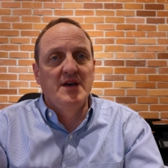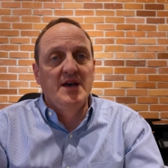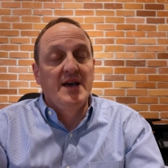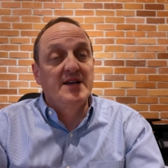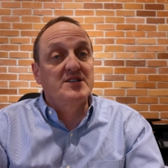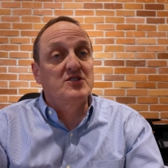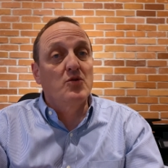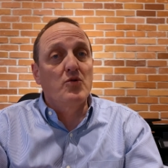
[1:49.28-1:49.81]

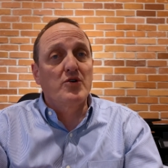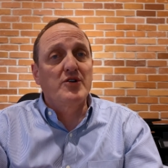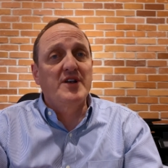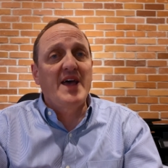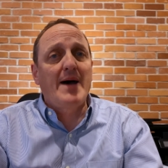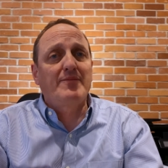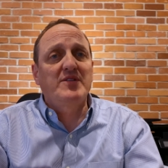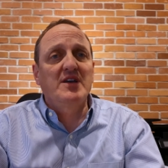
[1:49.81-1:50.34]
And so we're
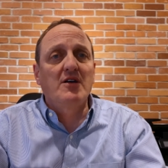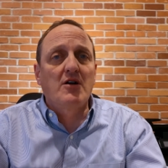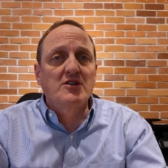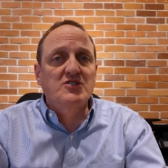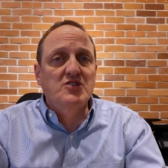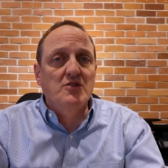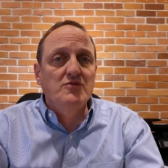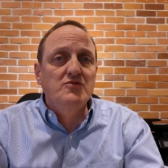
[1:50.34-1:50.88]
adapting our
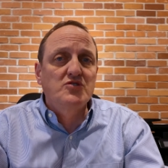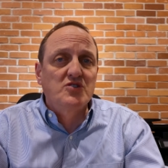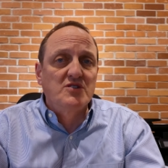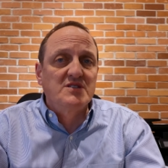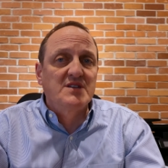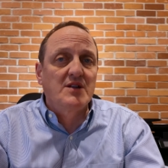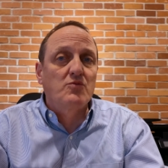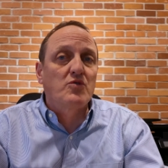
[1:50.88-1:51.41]

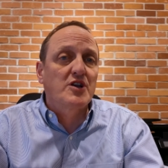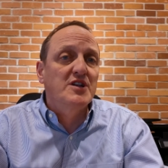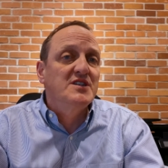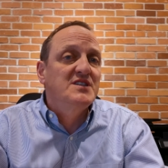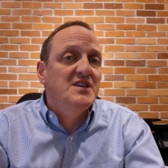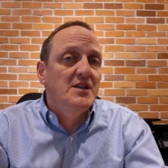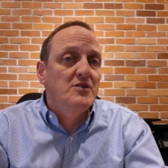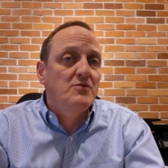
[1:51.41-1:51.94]
solutions and we're
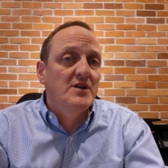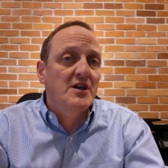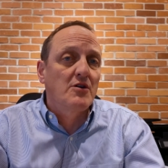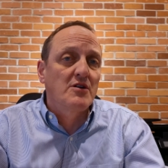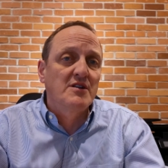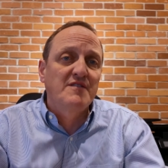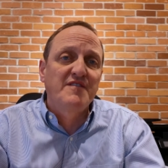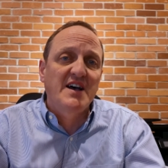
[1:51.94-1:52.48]
continuing
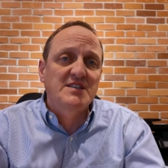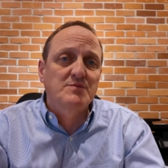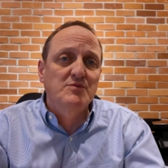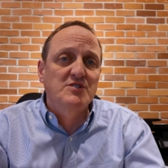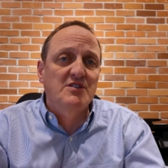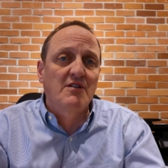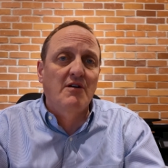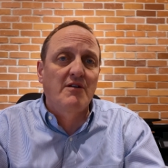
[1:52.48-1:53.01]
our
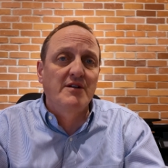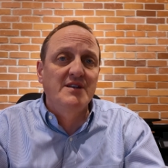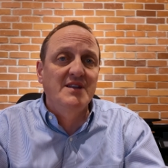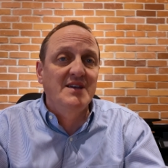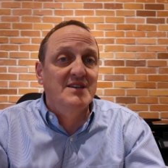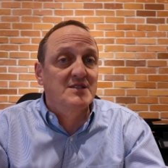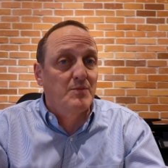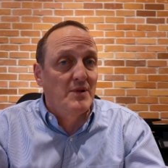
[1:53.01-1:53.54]
investments in
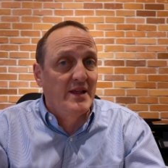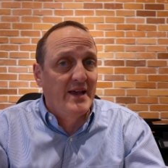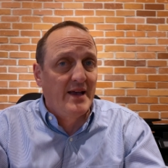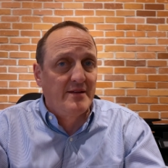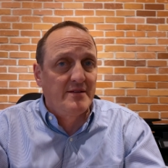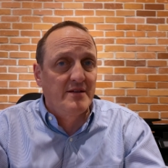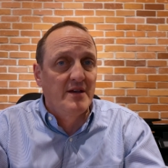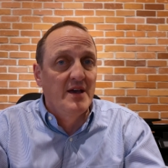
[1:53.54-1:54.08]
R&D as
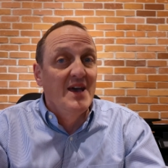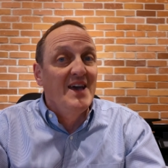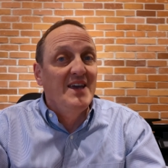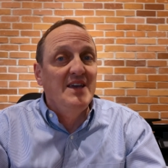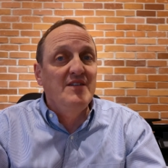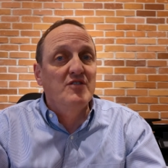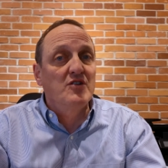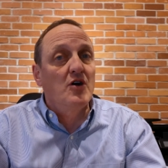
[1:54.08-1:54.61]
planned,
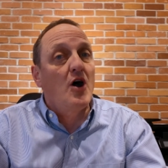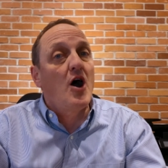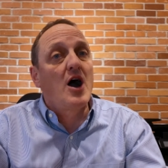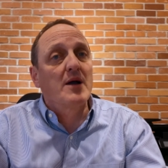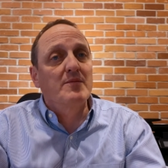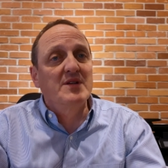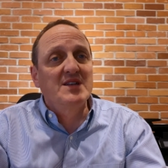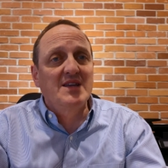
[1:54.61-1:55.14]
even
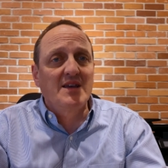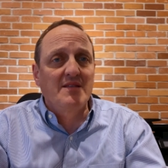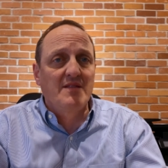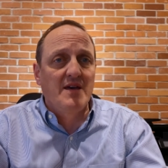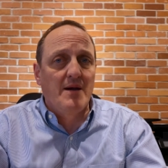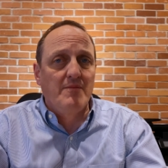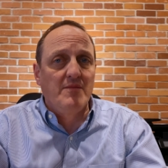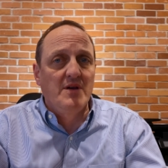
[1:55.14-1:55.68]
augmenting
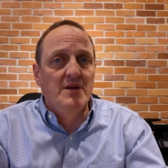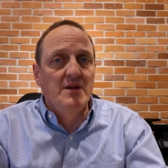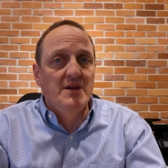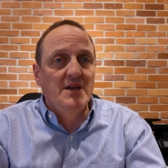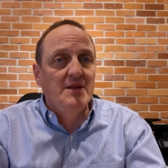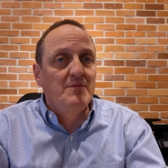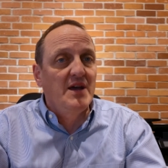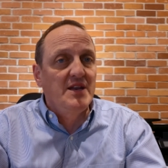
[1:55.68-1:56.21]
them
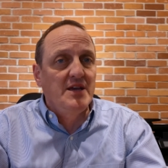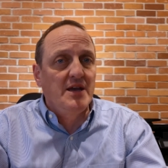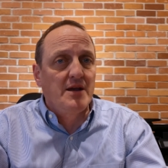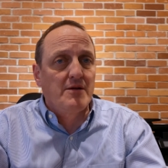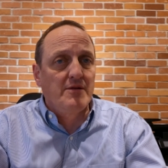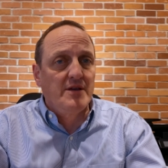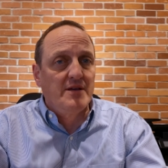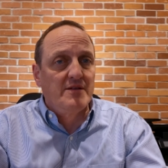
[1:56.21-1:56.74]
in many
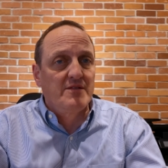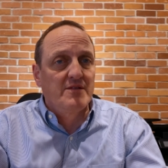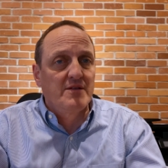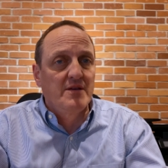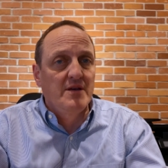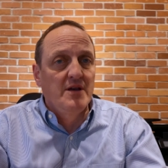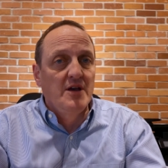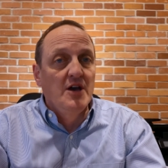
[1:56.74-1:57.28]
areas
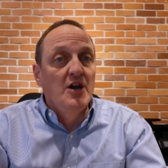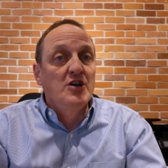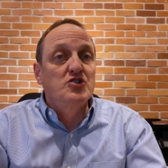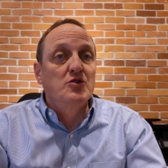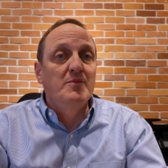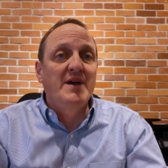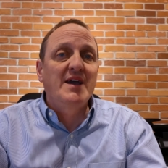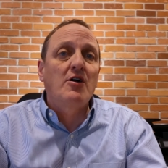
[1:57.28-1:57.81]

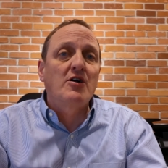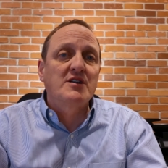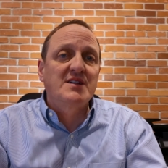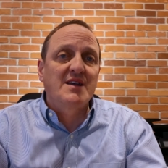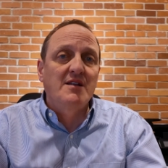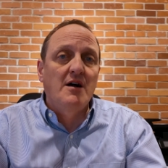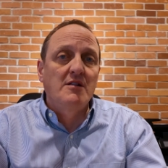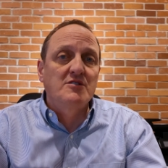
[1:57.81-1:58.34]
to make our
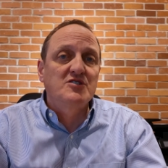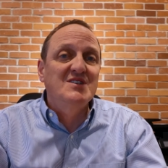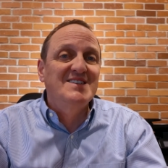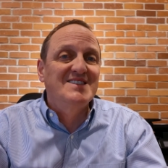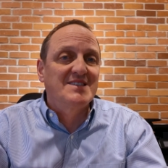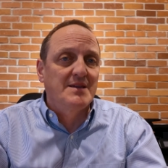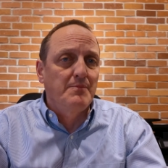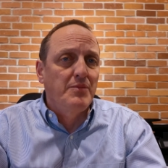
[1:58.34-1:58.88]
technology
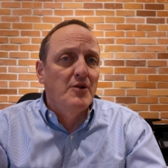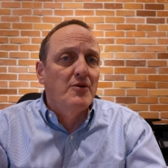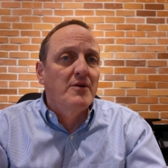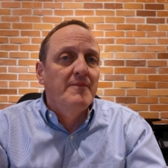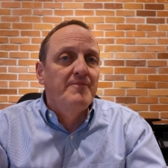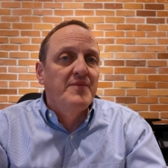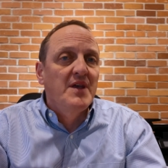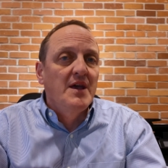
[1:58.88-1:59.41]
simpler
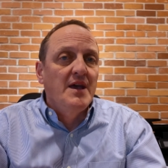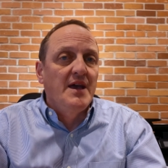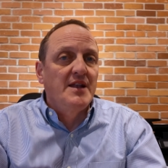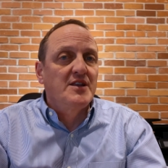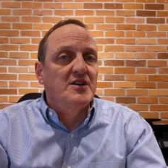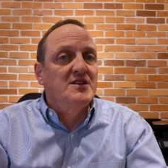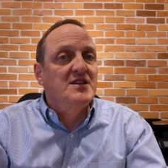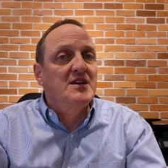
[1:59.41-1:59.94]

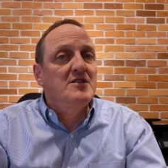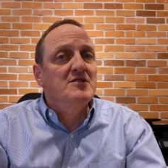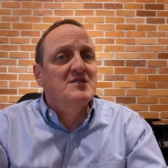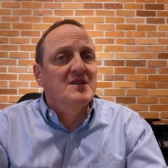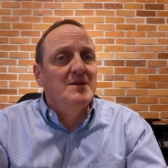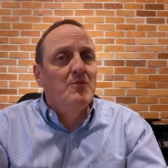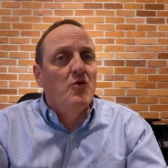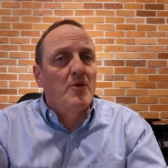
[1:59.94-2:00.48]
and
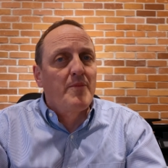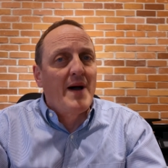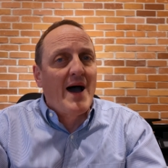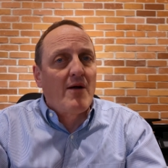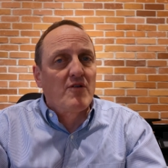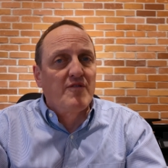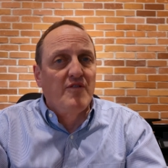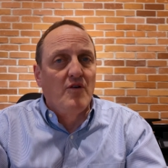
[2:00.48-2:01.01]
continuously more
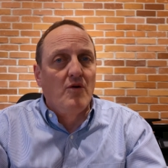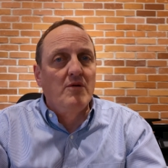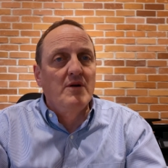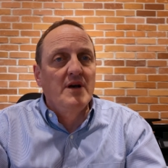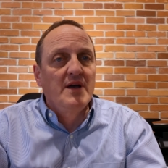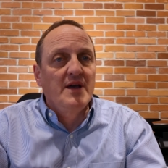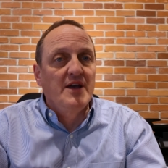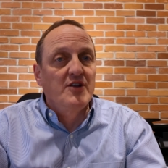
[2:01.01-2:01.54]
powerful
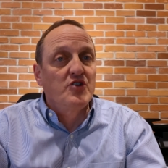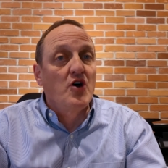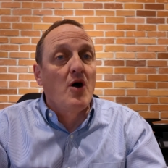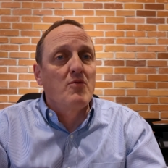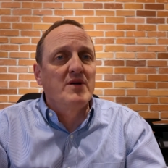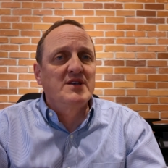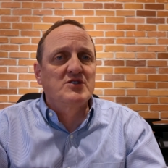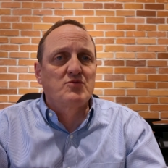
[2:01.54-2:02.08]
and
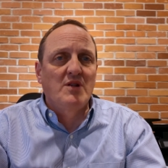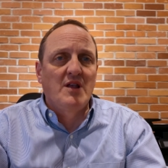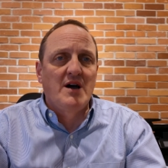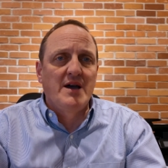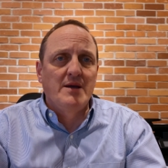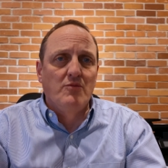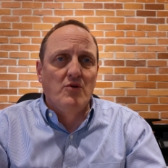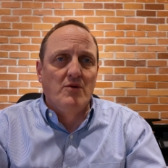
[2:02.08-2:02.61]
always
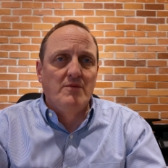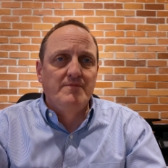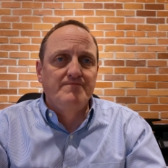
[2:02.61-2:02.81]
reliable.